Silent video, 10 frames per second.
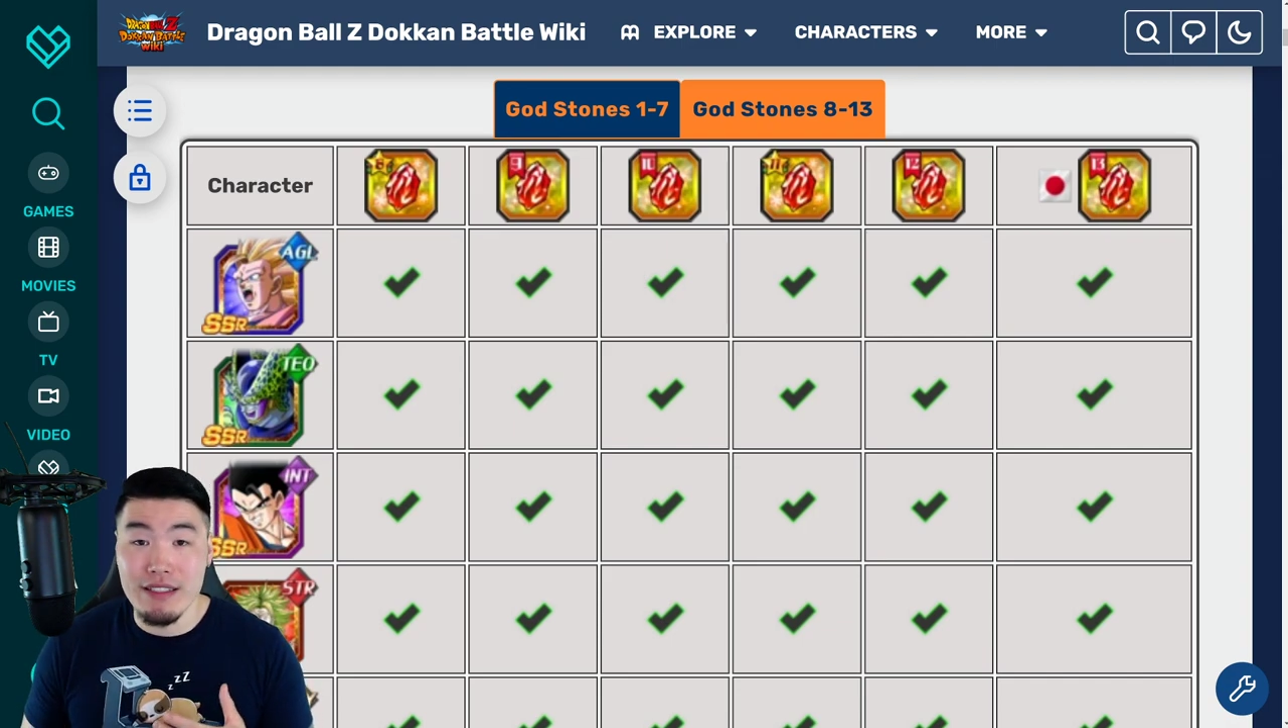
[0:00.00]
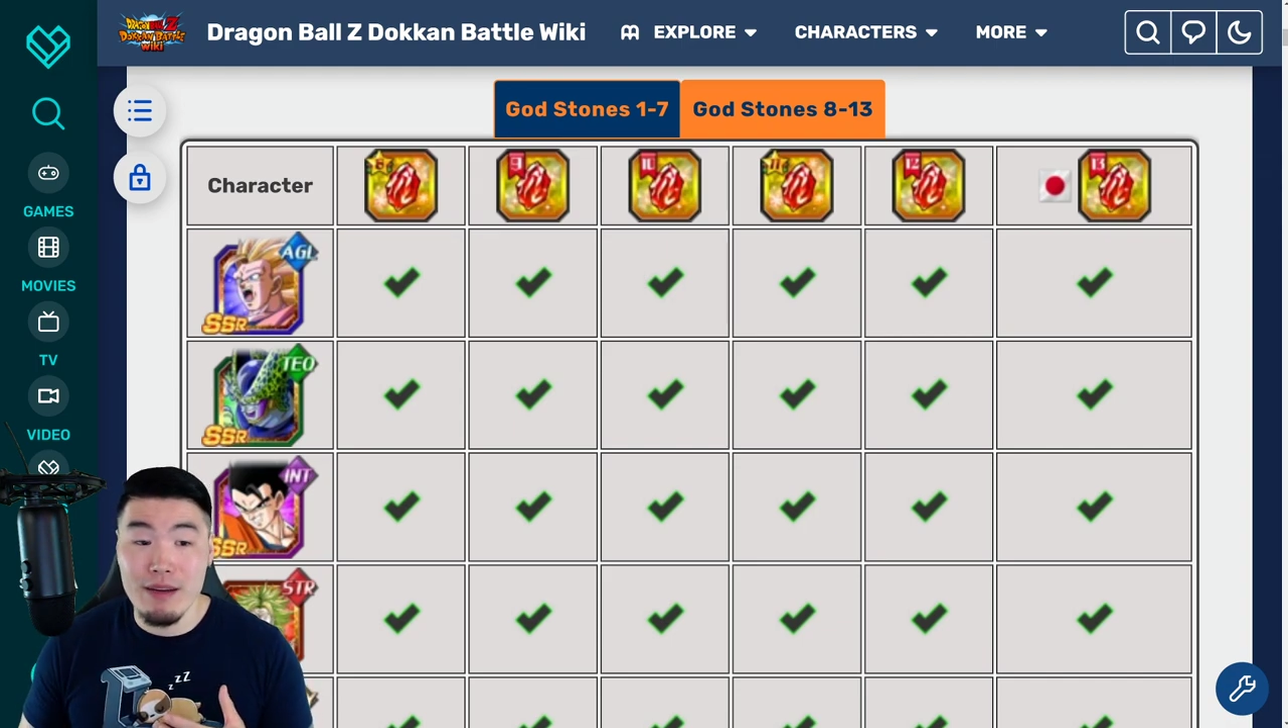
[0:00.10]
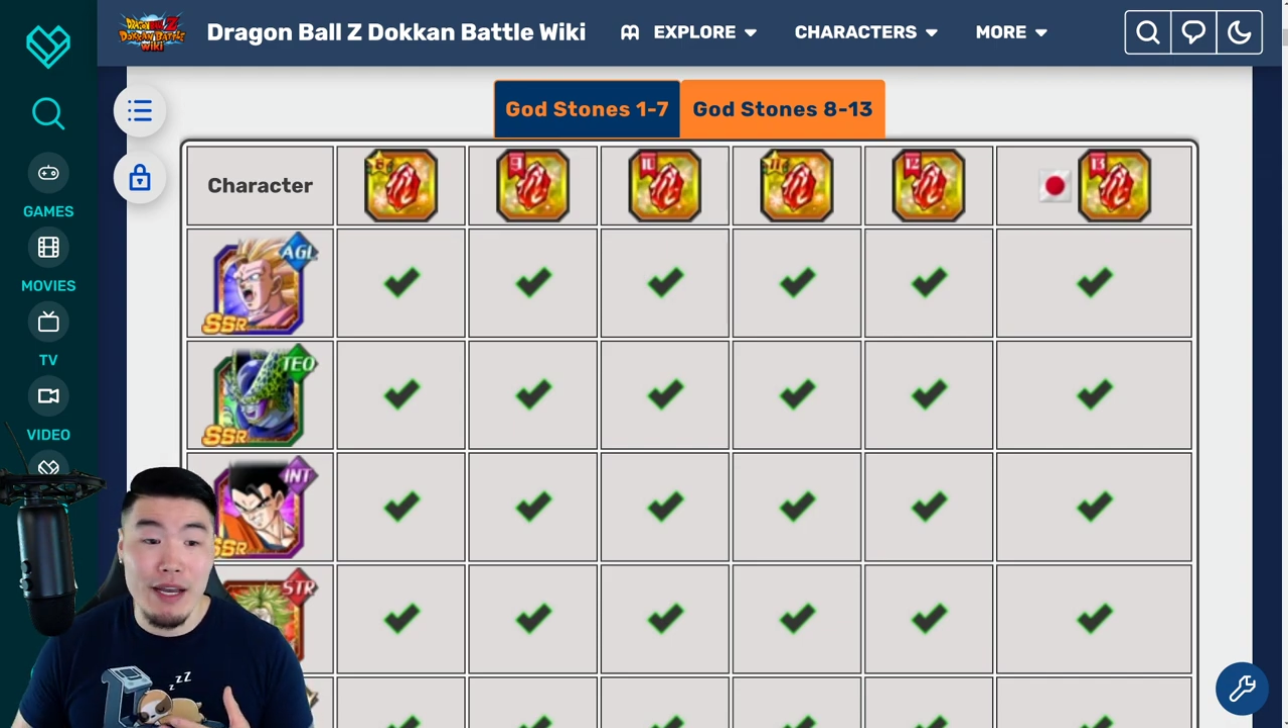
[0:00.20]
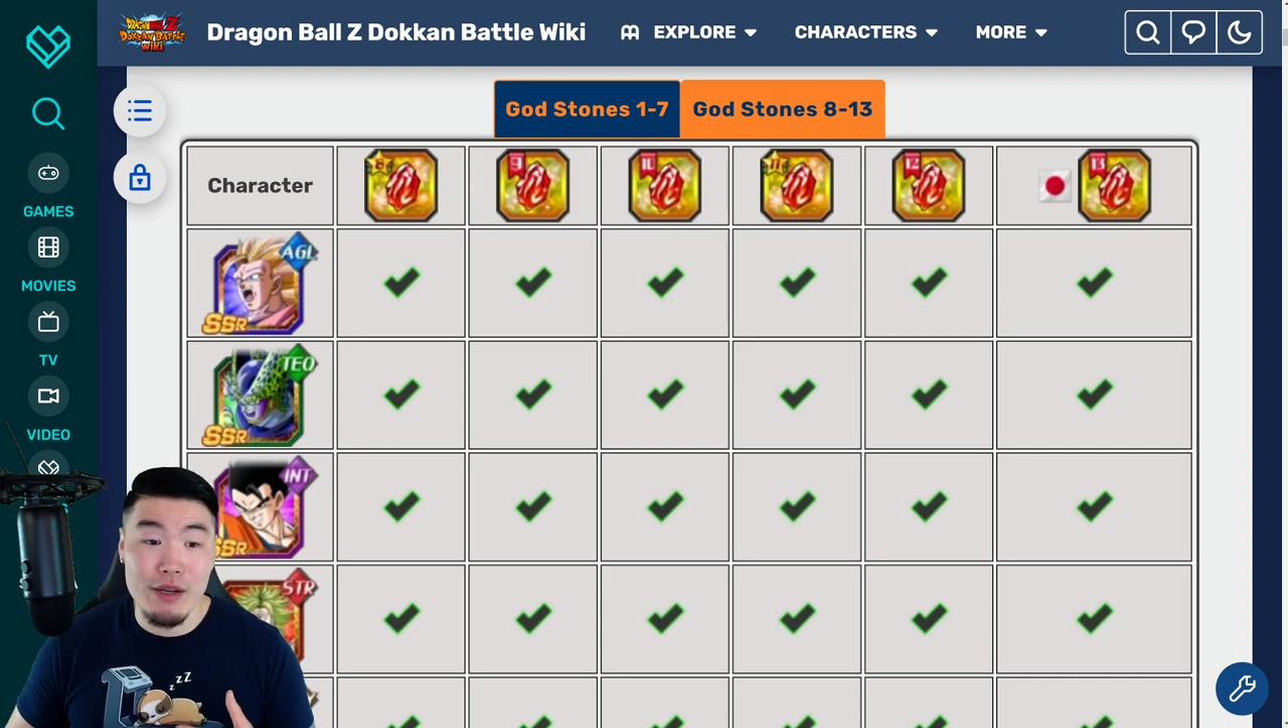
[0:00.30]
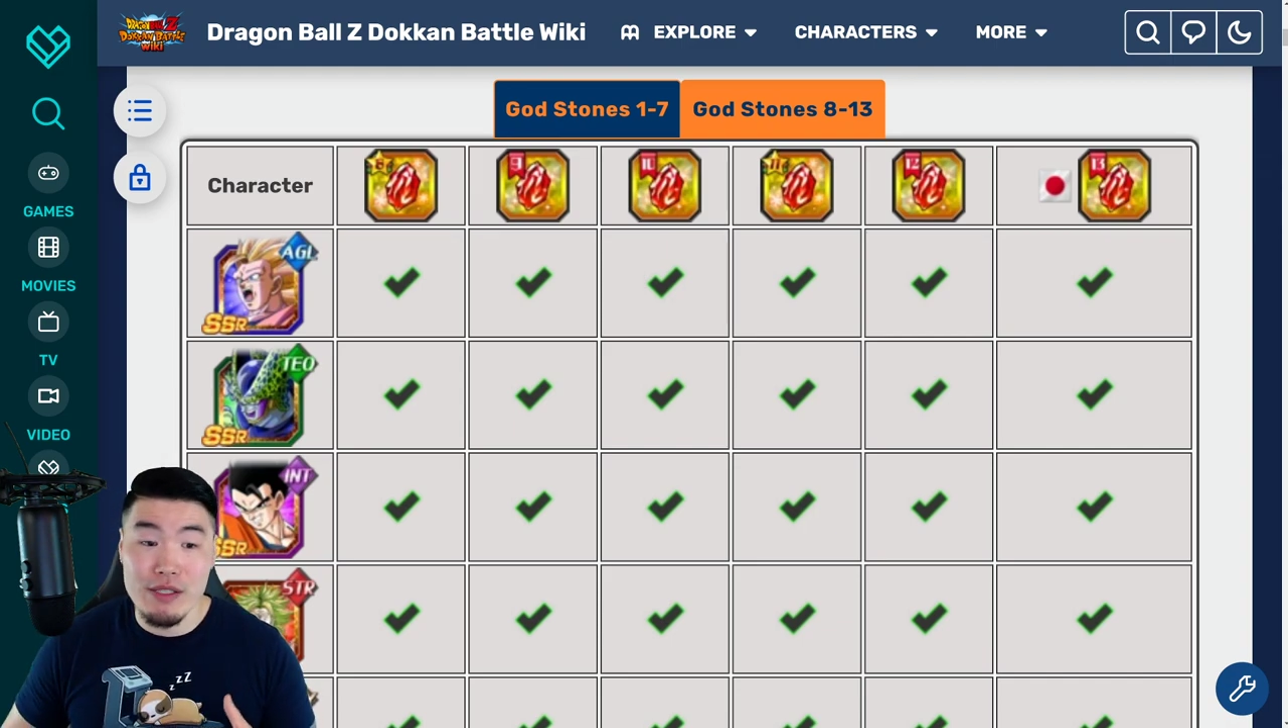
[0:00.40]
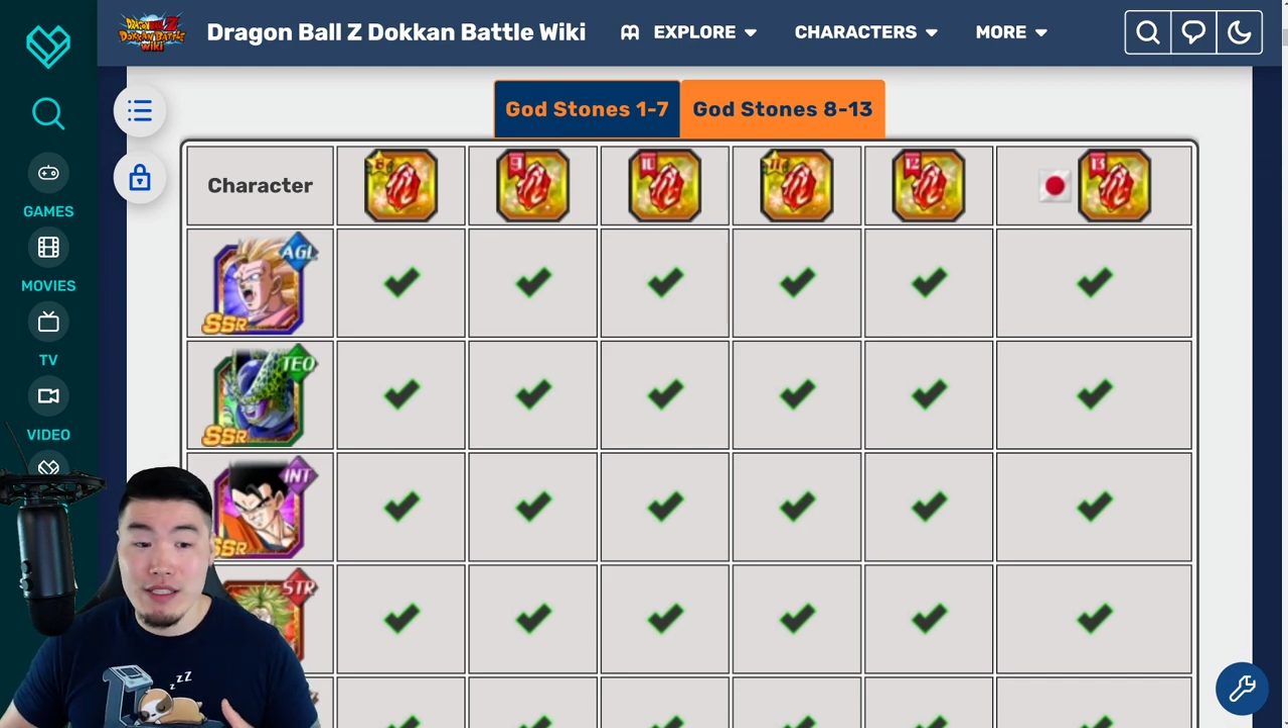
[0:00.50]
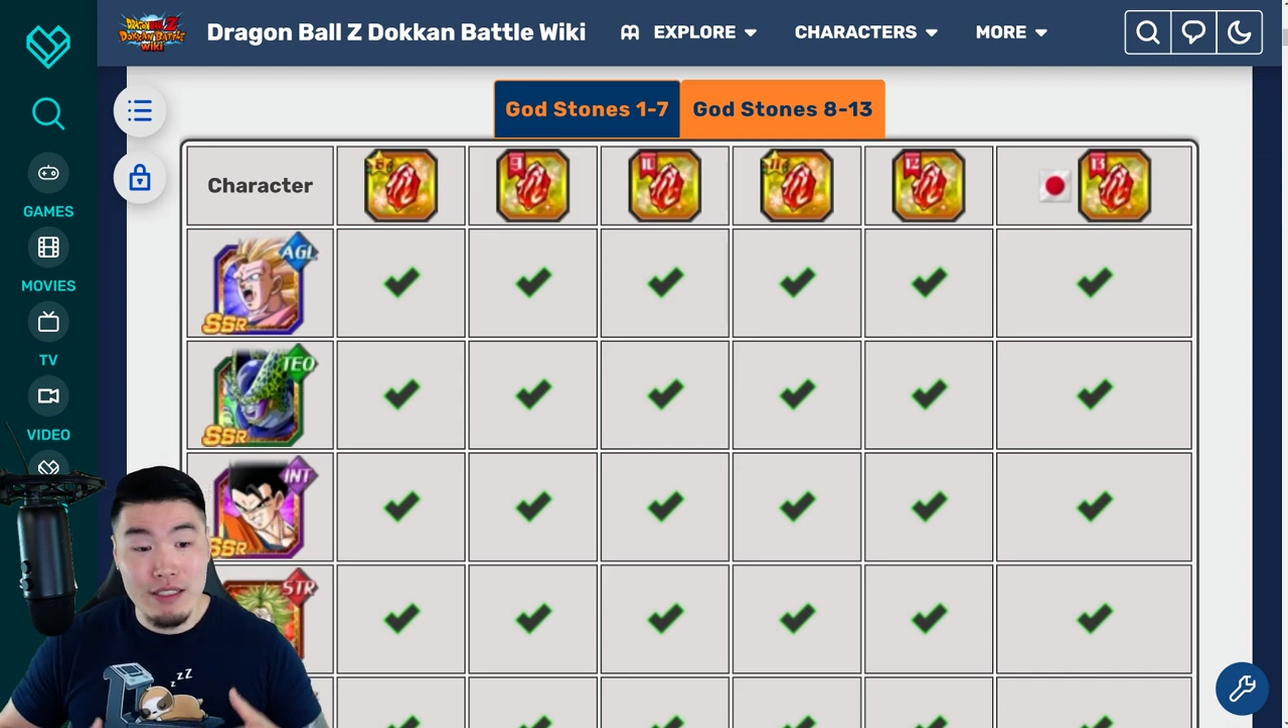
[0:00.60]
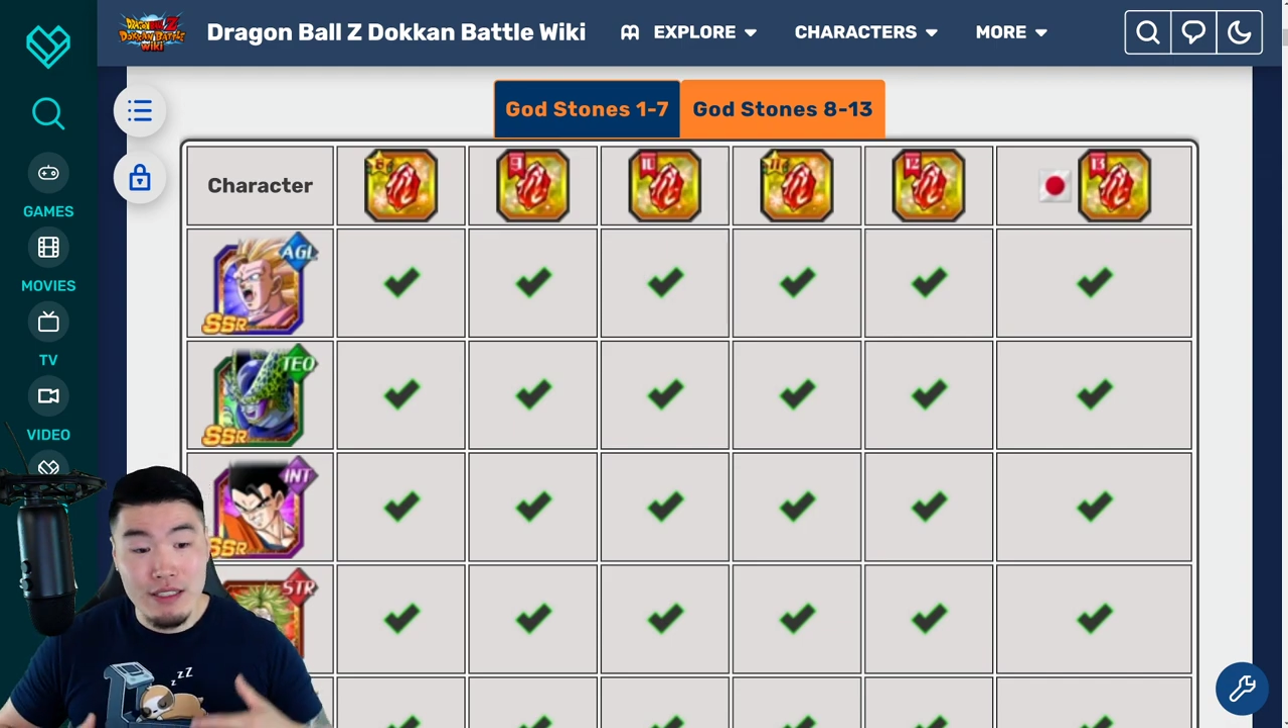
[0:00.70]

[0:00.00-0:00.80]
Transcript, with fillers: about